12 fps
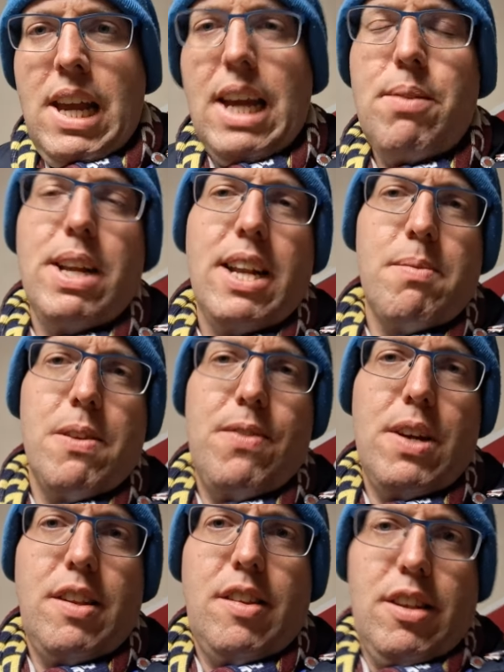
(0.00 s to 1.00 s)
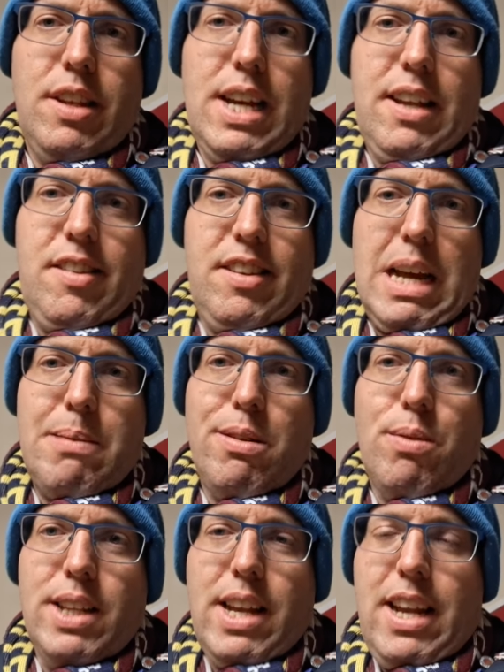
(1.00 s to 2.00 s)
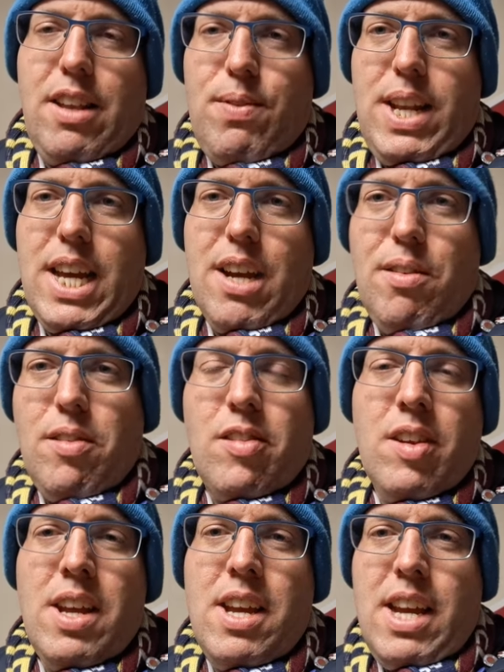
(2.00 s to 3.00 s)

Anyway, that's my first stab at one of these videos.